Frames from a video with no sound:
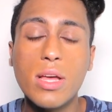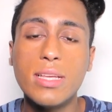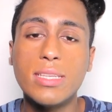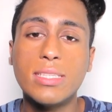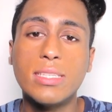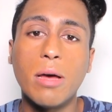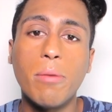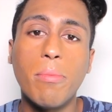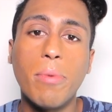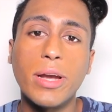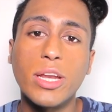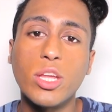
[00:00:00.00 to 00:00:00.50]

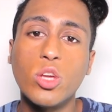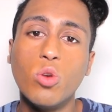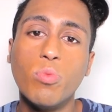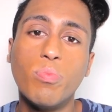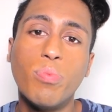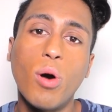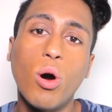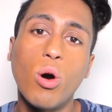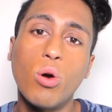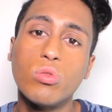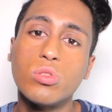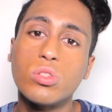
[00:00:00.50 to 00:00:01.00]
somebody who
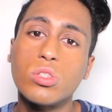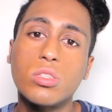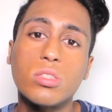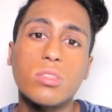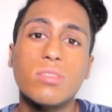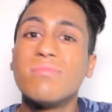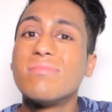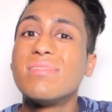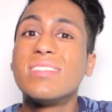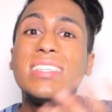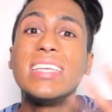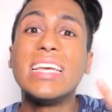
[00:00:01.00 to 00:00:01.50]
posts
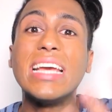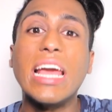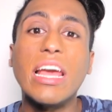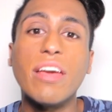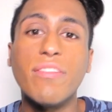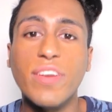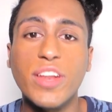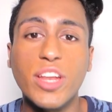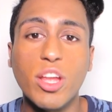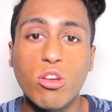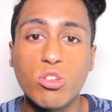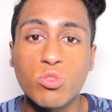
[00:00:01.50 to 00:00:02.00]
singing
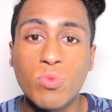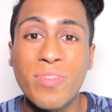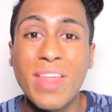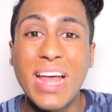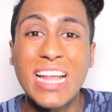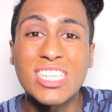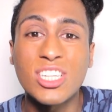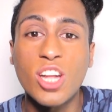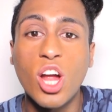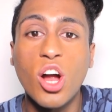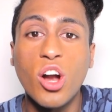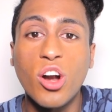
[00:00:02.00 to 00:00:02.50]
videos when
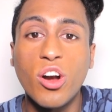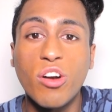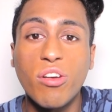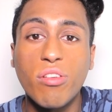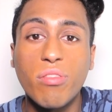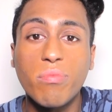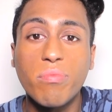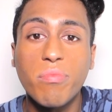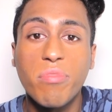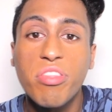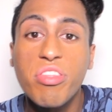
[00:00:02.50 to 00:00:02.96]
that's not her